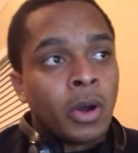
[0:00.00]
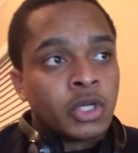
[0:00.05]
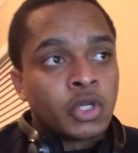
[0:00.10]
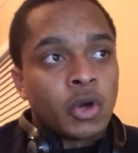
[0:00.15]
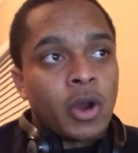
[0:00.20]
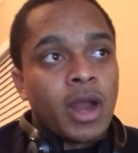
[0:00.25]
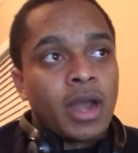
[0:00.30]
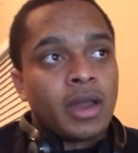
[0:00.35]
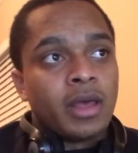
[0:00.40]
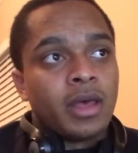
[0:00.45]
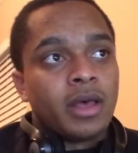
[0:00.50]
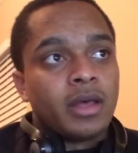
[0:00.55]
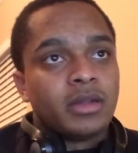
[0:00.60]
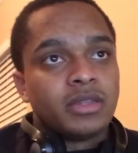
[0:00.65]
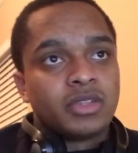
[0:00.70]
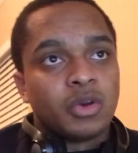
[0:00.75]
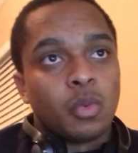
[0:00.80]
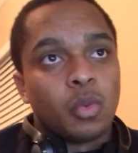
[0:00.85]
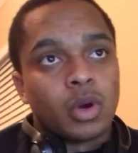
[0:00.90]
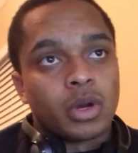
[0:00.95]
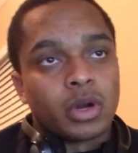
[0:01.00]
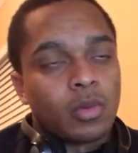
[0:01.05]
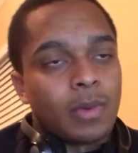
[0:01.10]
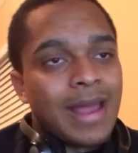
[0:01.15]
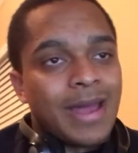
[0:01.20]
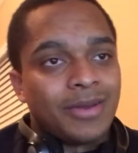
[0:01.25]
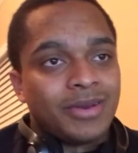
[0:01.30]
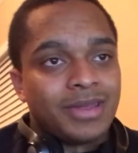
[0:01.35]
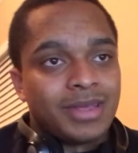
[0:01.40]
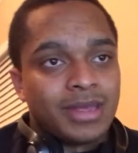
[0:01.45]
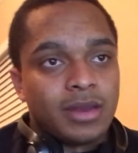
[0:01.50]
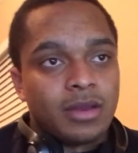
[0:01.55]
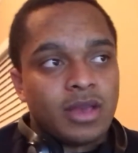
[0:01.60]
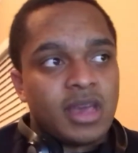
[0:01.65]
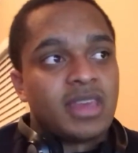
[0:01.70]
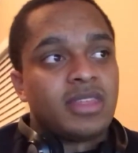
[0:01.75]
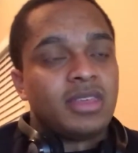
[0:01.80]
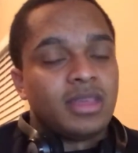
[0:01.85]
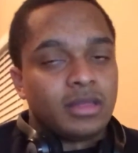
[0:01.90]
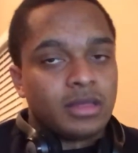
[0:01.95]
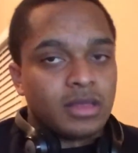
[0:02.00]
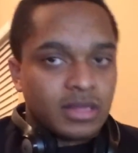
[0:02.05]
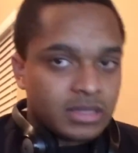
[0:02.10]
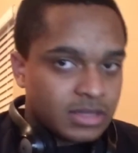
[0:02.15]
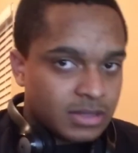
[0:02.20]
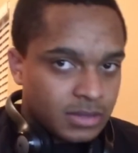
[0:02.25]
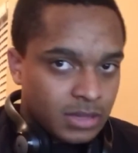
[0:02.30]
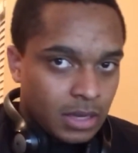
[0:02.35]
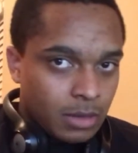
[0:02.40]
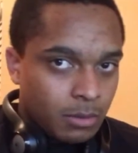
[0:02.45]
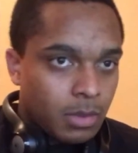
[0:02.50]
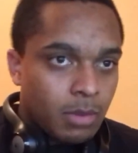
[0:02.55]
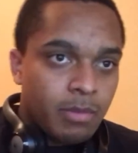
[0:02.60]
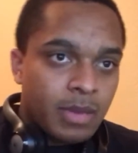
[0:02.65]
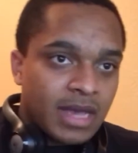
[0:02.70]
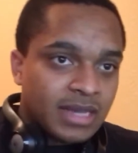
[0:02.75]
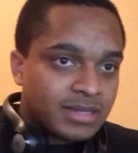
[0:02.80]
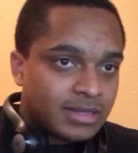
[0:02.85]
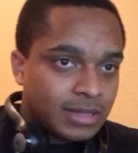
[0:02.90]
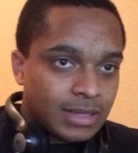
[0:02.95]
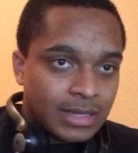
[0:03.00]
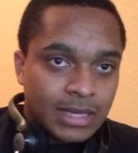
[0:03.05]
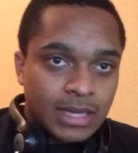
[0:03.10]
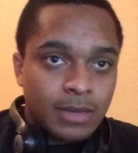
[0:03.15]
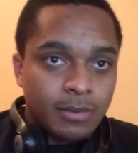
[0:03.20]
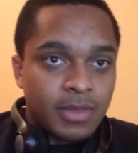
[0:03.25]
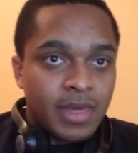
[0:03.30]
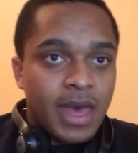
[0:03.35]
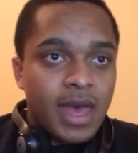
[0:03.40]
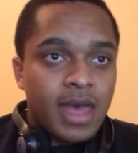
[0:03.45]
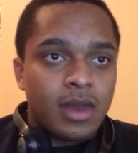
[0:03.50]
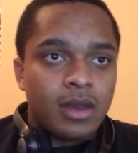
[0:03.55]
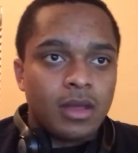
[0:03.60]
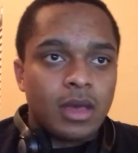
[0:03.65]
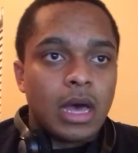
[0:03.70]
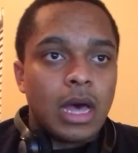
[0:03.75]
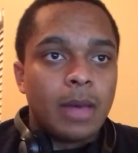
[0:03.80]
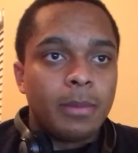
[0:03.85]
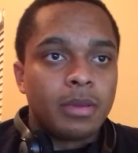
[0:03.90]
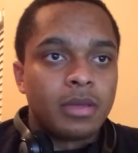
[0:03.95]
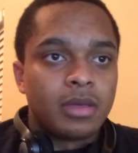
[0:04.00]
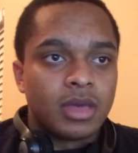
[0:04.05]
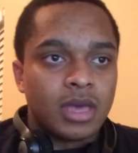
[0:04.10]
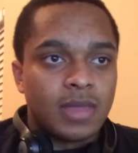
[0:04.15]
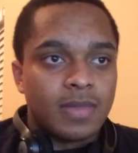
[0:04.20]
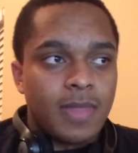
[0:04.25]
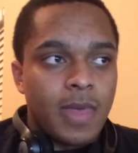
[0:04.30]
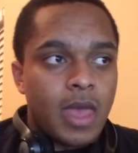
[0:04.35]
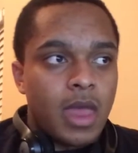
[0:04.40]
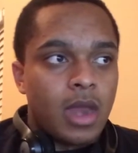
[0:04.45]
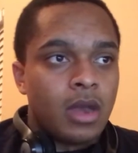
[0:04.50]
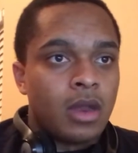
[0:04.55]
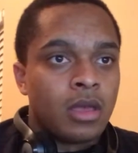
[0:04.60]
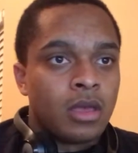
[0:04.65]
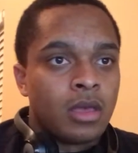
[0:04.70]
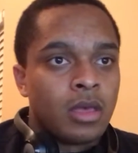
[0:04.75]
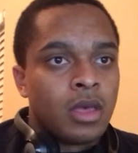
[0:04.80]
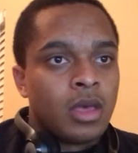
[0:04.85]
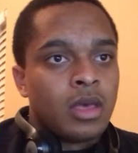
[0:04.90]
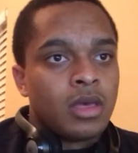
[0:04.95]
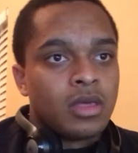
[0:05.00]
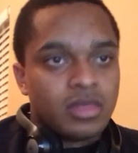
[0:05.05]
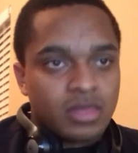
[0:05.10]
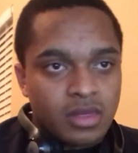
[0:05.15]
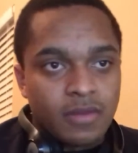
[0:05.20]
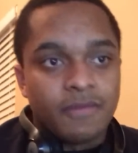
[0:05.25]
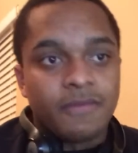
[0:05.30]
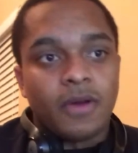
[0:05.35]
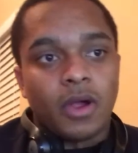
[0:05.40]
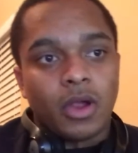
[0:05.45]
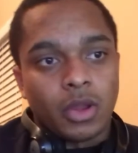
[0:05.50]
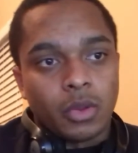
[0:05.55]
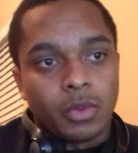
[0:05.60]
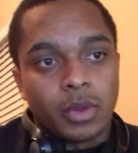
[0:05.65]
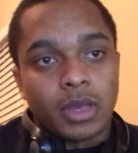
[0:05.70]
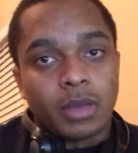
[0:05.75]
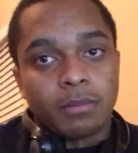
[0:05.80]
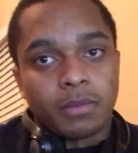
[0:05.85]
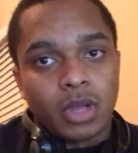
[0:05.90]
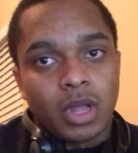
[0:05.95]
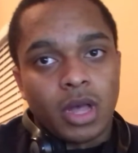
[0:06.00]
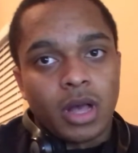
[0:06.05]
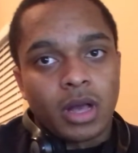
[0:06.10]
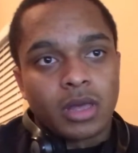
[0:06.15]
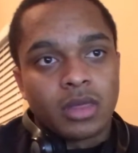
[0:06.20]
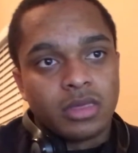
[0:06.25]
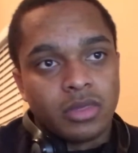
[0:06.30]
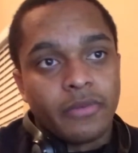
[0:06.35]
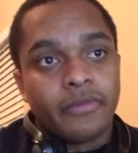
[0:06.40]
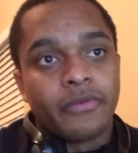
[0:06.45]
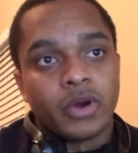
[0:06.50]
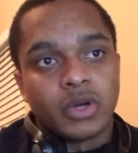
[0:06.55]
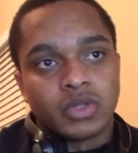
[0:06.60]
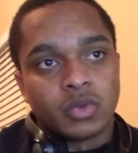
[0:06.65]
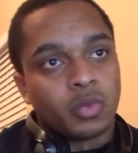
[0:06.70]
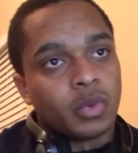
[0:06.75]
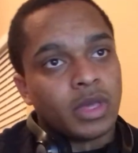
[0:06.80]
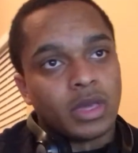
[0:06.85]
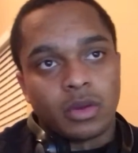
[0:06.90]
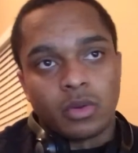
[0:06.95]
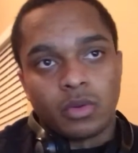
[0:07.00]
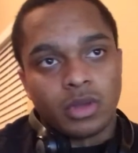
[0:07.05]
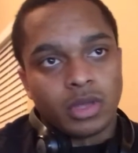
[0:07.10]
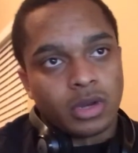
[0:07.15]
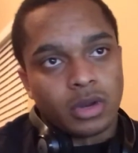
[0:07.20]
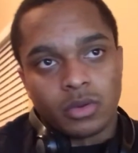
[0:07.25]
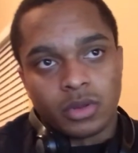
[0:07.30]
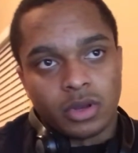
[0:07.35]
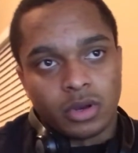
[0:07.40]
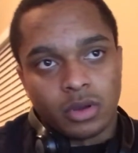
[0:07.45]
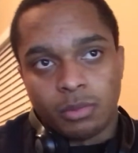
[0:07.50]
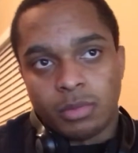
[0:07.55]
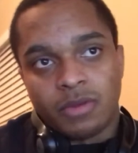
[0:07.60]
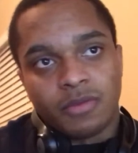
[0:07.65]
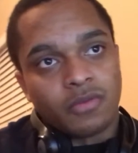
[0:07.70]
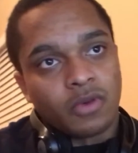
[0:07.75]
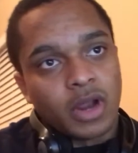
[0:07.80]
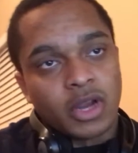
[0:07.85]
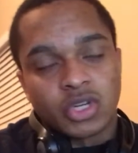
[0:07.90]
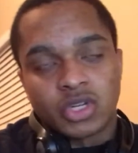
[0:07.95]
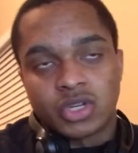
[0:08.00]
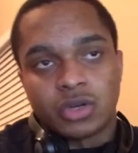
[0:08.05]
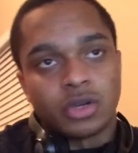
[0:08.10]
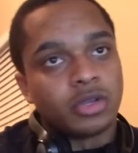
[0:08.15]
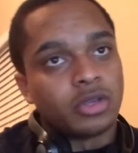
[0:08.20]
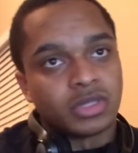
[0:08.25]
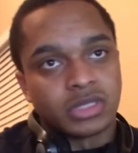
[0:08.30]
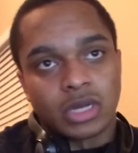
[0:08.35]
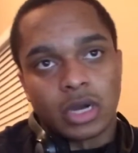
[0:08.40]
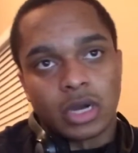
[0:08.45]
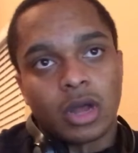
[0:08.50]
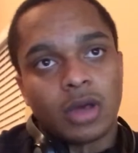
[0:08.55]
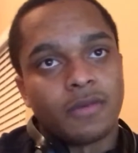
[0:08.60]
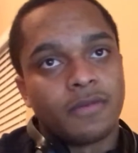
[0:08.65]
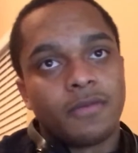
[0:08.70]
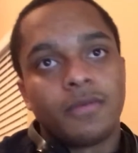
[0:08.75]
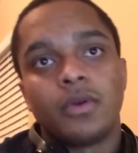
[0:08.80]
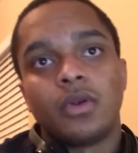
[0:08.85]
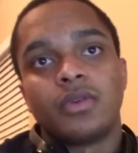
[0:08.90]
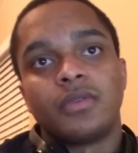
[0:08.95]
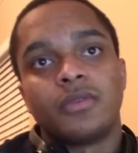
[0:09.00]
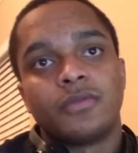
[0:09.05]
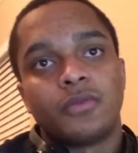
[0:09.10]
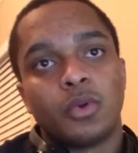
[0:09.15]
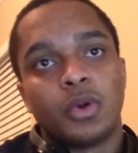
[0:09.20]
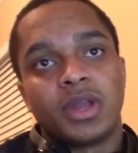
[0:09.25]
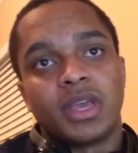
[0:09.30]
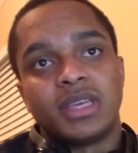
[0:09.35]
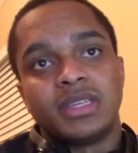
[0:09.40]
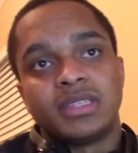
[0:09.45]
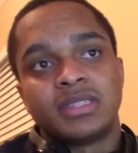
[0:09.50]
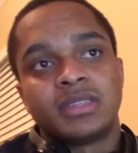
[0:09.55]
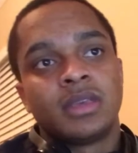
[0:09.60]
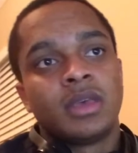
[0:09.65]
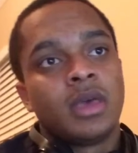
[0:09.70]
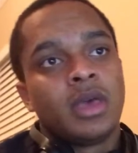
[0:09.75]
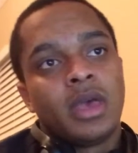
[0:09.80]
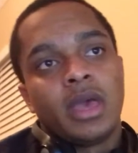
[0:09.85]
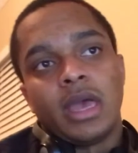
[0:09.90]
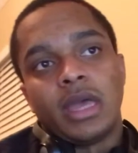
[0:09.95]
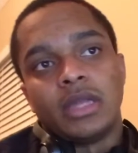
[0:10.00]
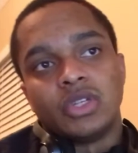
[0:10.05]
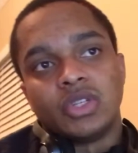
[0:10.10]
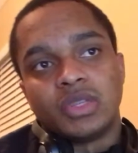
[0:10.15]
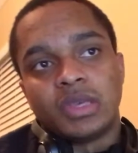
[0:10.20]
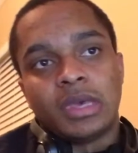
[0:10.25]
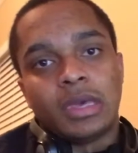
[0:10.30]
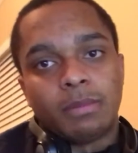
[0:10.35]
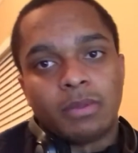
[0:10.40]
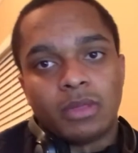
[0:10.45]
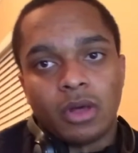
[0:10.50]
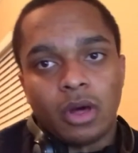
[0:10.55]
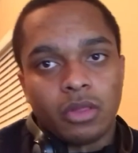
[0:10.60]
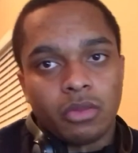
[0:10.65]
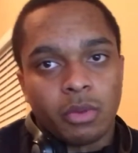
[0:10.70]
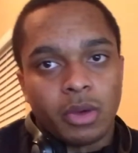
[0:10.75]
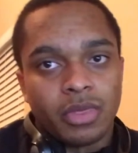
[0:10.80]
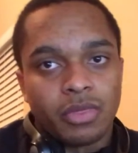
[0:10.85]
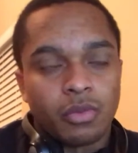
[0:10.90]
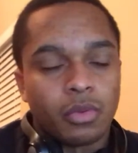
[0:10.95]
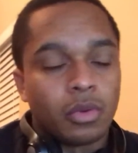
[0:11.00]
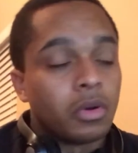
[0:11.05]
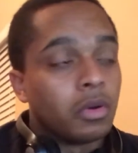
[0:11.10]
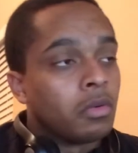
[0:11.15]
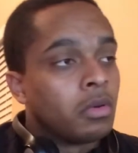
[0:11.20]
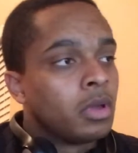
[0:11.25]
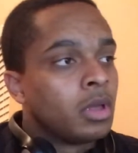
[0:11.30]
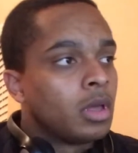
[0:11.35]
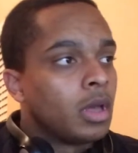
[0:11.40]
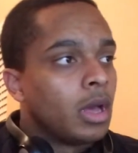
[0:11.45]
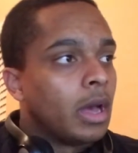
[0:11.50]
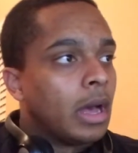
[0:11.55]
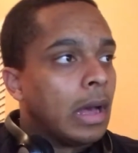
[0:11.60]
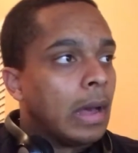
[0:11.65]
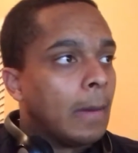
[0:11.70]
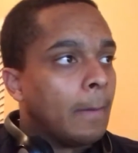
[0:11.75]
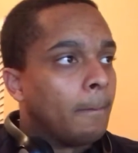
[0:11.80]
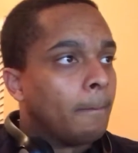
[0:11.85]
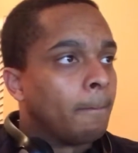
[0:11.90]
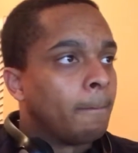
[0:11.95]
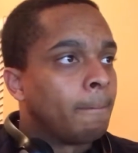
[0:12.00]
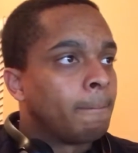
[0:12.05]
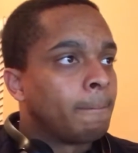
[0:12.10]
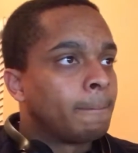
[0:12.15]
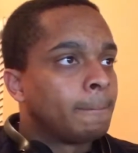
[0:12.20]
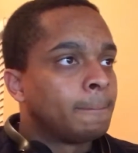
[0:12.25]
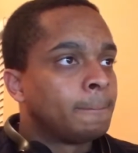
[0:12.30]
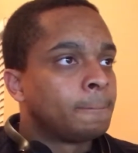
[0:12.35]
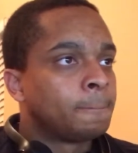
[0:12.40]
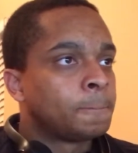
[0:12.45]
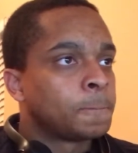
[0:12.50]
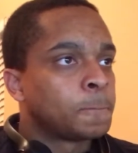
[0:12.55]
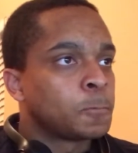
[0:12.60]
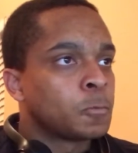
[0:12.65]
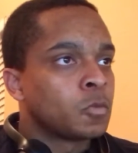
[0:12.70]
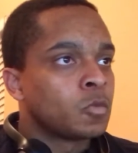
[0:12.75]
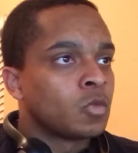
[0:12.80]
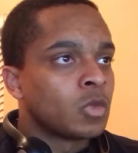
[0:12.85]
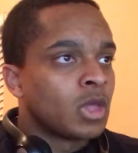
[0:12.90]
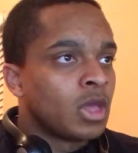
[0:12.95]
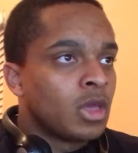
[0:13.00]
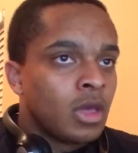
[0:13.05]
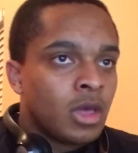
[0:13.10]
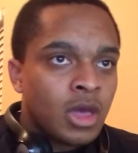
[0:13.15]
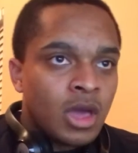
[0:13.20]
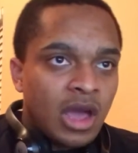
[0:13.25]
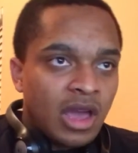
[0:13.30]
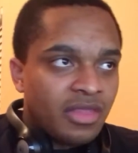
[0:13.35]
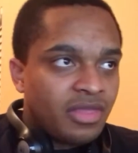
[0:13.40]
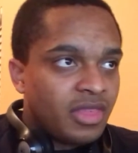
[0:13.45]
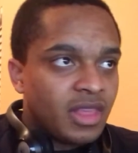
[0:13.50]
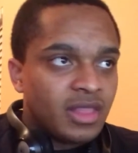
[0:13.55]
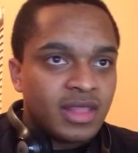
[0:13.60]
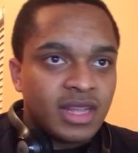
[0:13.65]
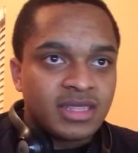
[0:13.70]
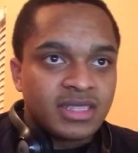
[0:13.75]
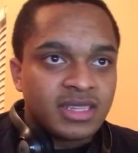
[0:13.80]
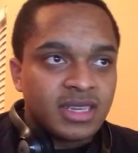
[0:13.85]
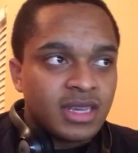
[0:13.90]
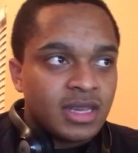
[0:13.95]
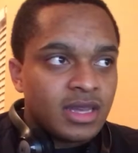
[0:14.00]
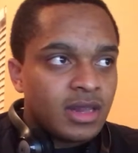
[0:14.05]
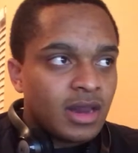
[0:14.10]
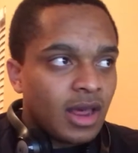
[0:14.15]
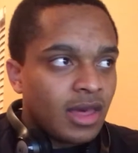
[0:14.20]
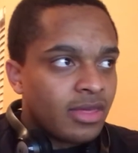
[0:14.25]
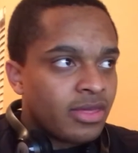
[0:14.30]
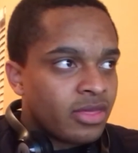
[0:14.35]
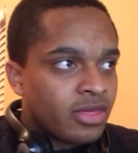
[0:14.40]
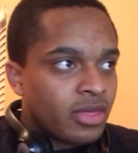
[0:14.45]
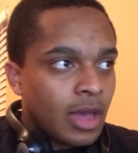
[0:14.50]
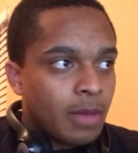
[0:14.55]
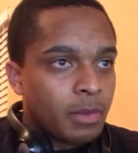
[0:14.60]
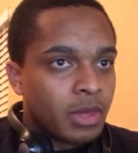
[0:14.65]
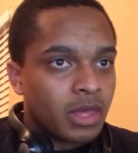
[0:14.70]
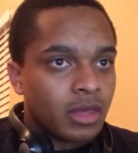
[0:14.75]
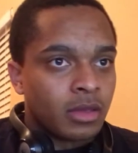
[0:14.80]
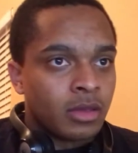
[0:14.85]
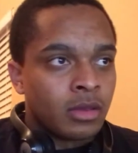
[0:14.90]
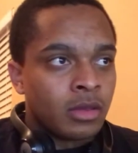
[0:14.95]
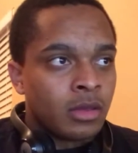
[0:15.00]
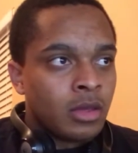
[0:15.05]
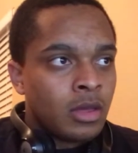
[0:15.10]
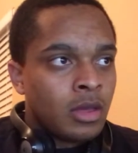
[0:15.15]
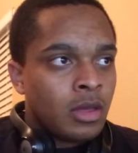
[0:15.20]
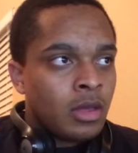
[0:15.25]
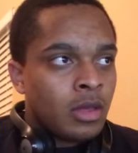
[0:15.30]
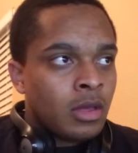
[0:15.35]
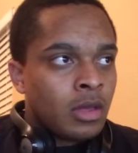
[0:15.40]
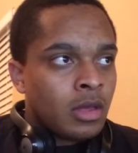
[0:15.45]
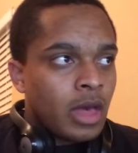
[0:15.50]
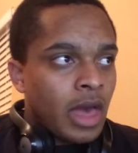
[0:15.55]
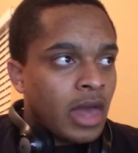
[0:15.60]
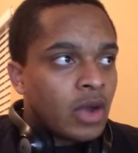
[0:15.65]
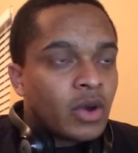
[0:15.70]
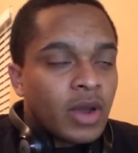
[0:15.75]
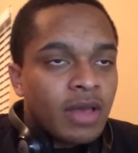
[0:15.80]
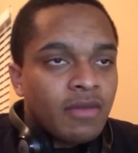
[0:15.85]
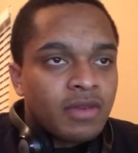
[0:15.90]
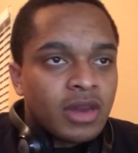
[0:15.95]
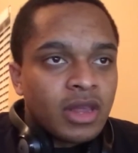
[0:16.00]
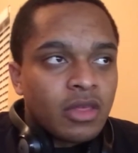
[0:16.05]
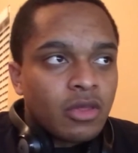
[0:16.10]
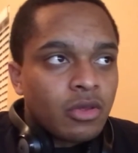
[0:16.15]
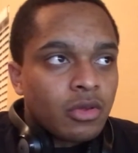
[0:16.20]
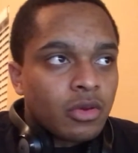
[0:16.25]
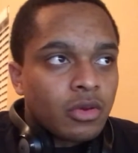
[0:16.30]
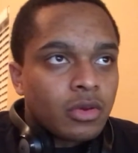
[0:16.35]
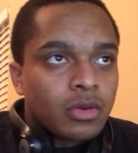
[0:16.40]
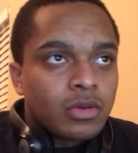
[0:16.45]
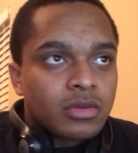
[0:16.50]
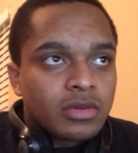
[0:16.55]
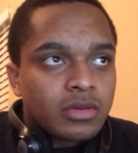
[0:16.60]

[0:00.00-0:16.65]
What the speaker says: try to work around it. I think it's going to be best to keep that up, and then the following block, the first week, it'll be fresh. You'll off 4 days and just keep it all the way through. I think that's it. I mean, I don't have any other